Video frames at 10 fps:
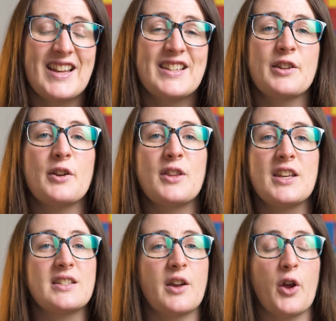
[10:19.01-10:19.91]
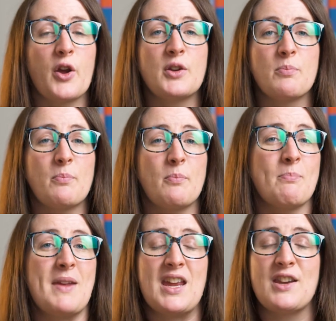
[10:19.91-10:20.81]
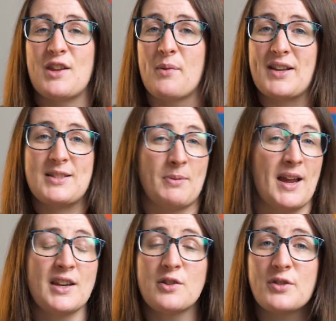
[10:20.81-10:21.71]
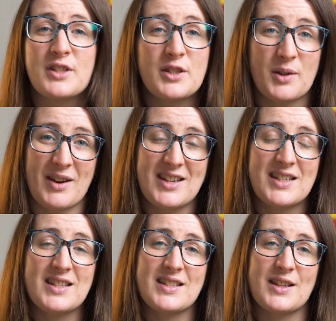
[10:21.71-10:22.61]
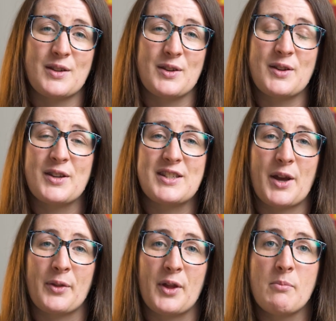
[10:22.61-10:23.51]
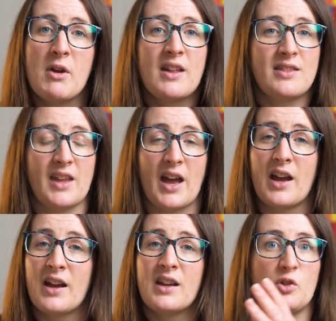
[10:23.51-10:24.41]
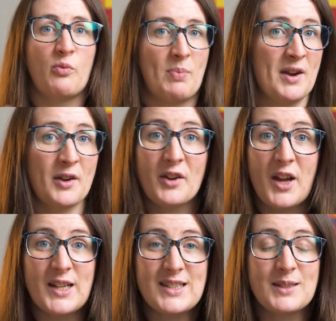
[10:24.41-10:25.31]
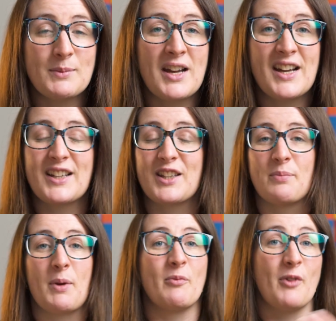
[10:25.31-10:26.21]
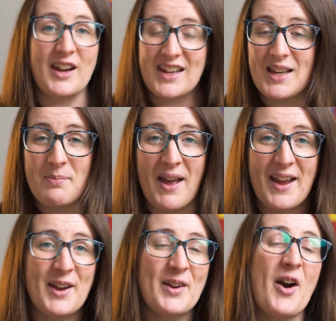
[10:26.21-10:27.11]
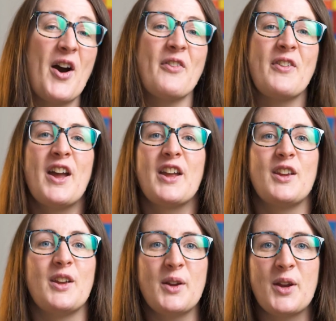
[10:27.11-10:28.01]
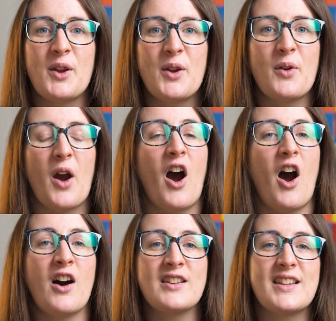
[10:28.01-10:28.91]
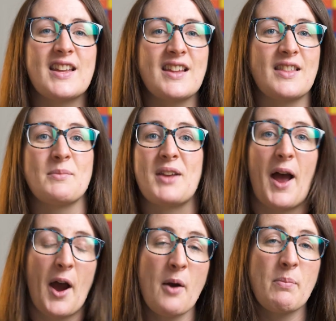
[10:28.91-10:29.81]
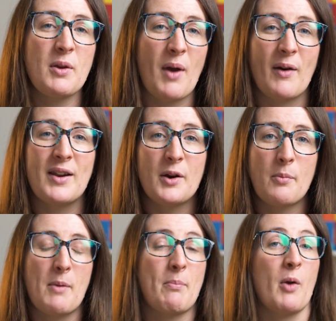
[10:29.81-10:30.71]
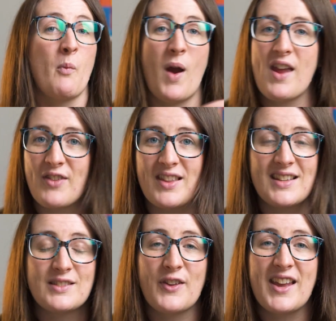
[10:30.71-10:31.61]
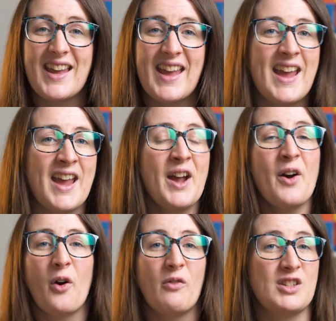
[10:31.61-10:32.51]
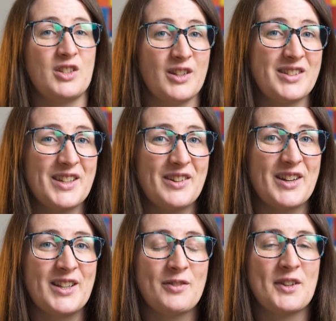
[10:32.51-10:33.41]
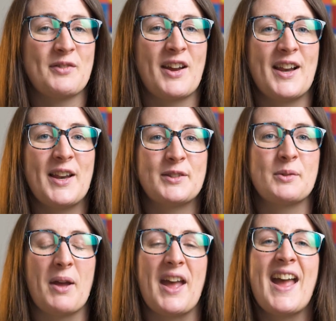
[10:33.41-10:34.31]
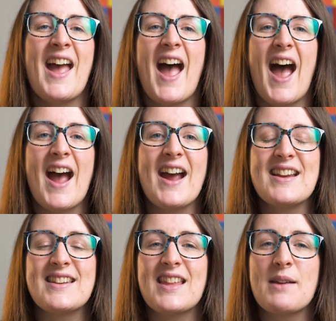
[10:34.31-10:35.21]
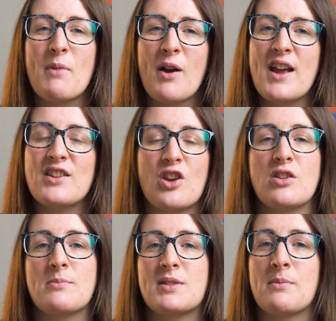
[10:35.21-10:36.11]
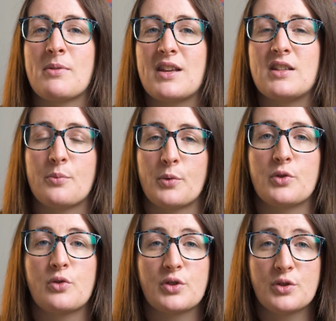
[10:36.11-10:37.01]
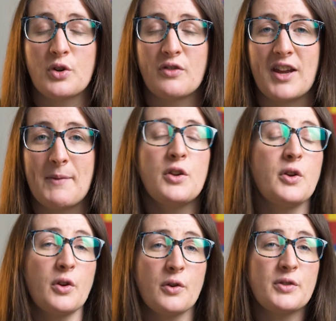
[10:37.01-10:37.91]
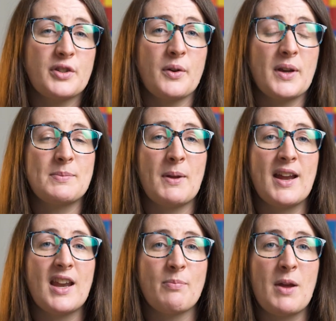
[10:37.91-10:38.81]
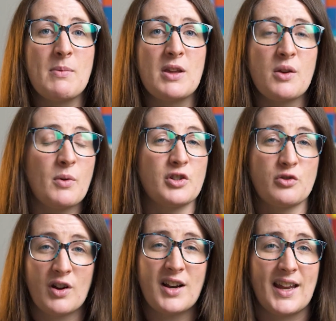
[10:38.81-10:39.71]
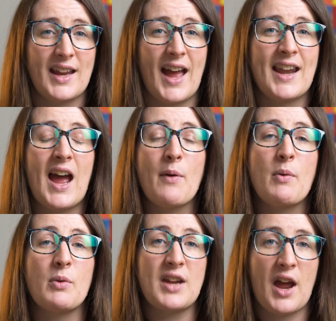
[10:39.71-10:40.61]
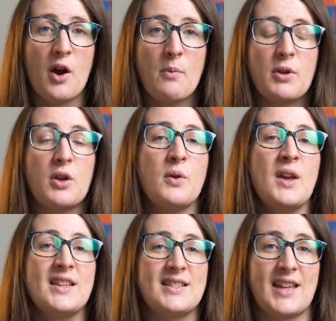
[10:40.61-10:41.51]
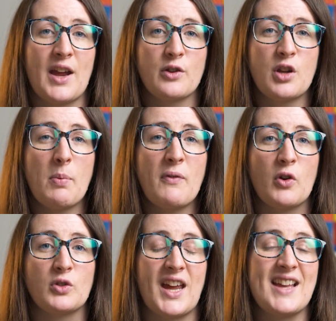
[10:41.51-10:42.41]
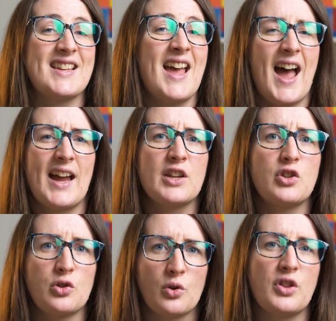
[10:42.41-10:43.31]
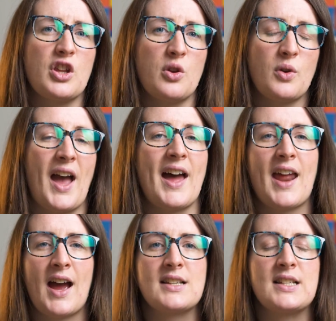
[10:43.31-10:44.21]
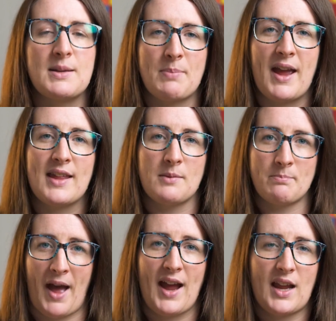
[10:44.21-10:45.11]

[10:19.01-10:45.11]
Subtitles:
So this could mean you explain in your situation. So you could tell them that you've been a good customer, you've been regularly paying off, you are asking them to help you out a little bit by waiving this fee here or reducing your interest rate a little bit, and they might show some sympathy towards your story. You could also explain if maybe you are struggling and how it would help you stay on top of your debts and ensure that you can actually pay them back.